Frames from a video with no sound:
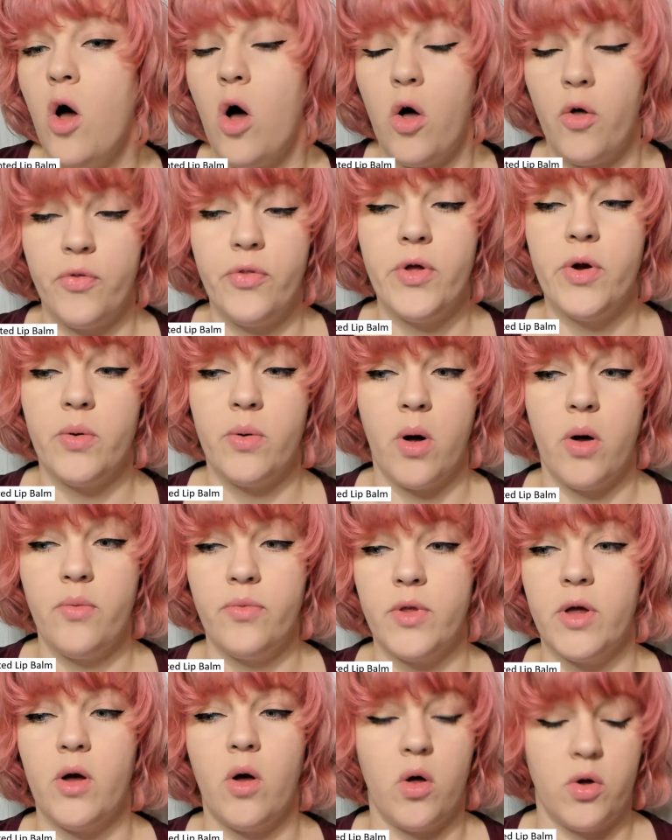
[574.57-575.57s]
On their own,
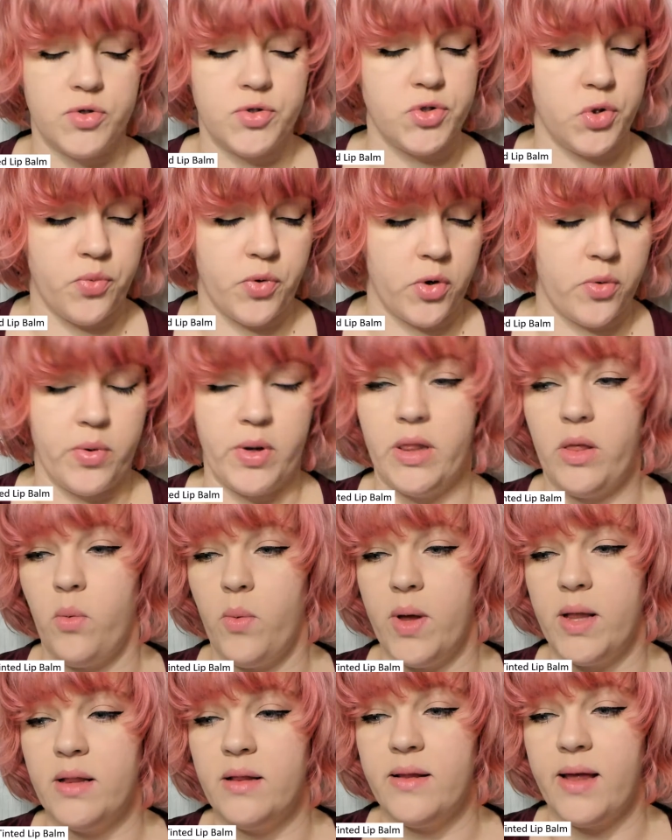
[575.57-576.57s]
they also work really
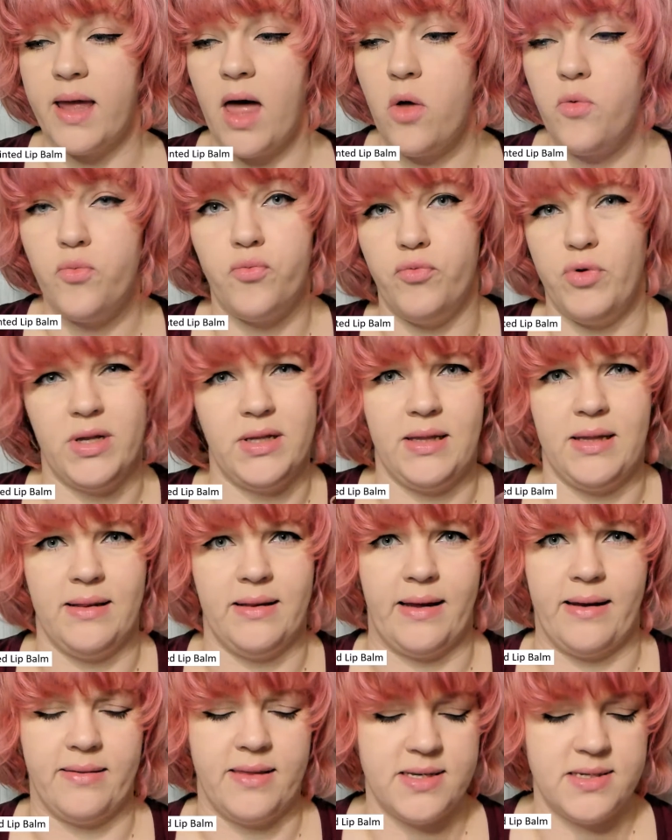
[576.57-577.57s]
well. Like, I really
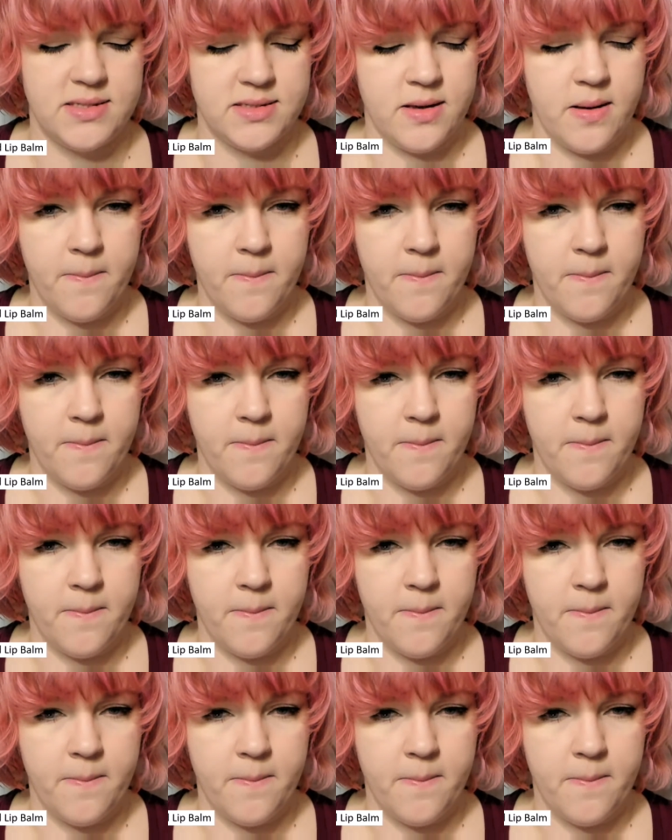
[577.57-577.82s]
like this.